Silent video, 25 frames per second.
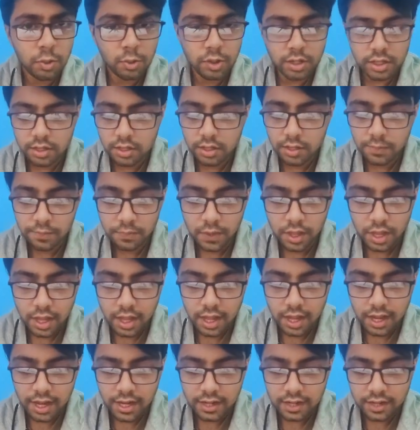once.
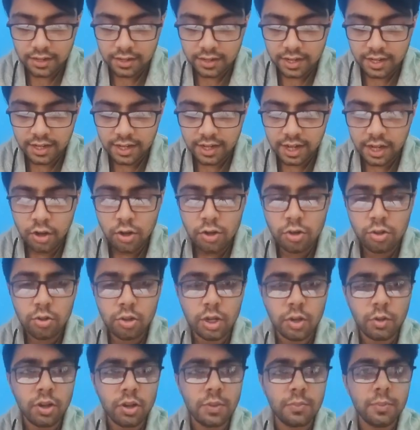And recently also
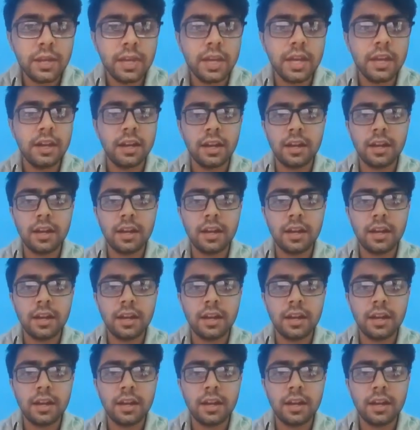he was making a